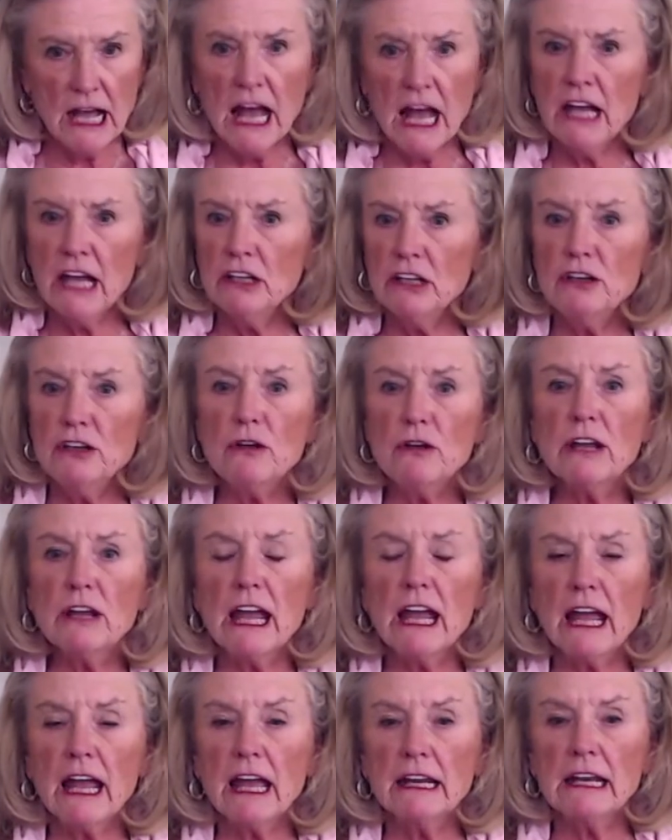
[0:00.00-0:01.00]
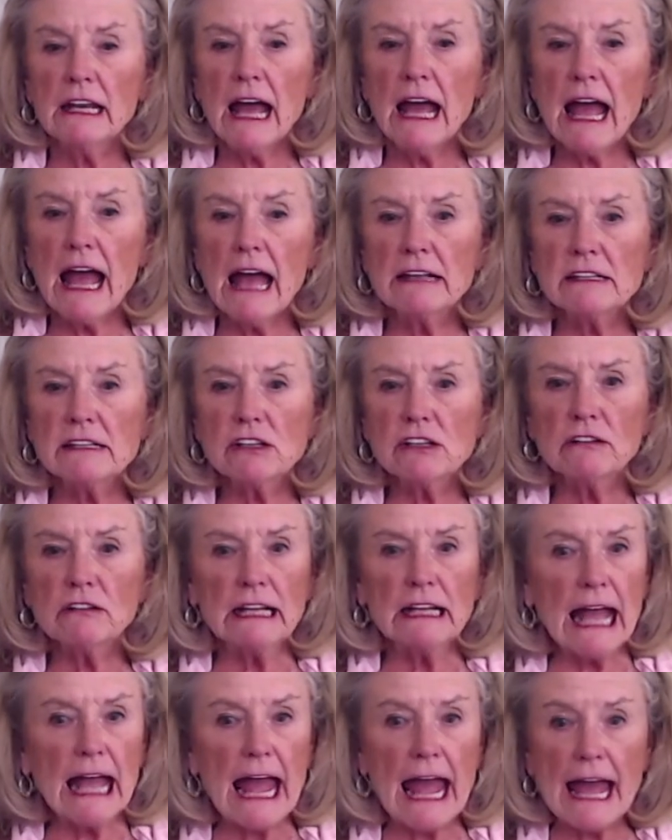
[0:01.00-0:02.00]
You can certainly
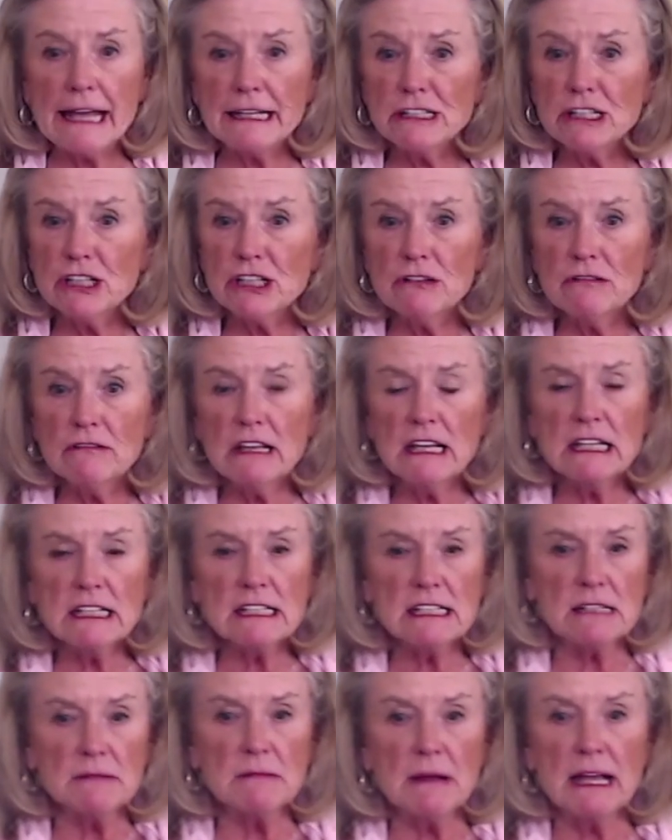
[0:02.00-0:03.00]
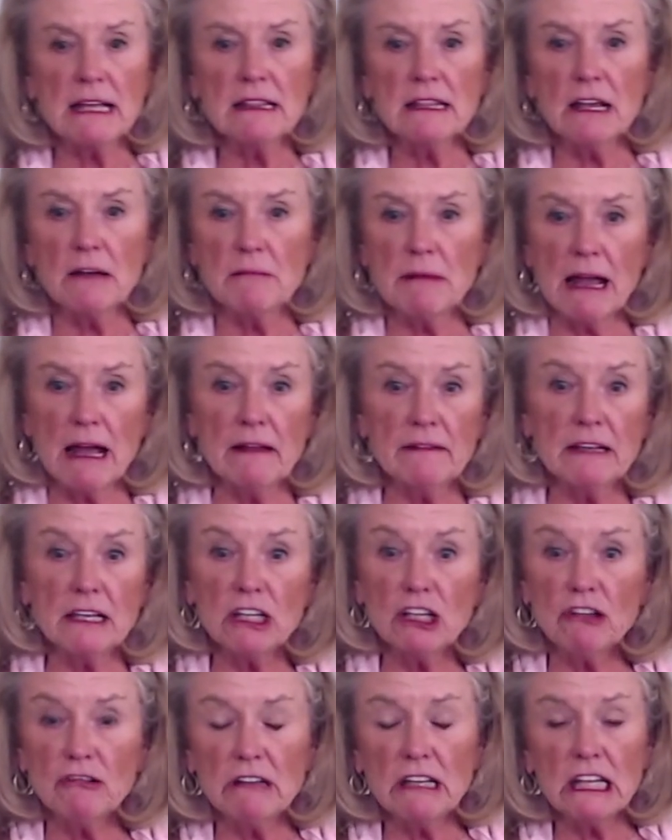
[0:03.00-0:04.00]
add to this to make the amount that you
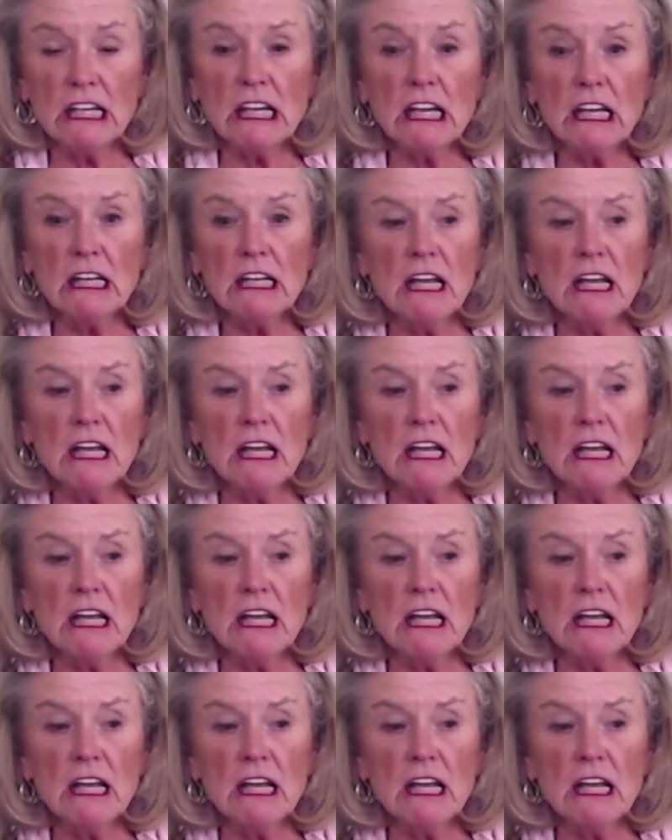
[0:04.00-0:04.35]
need.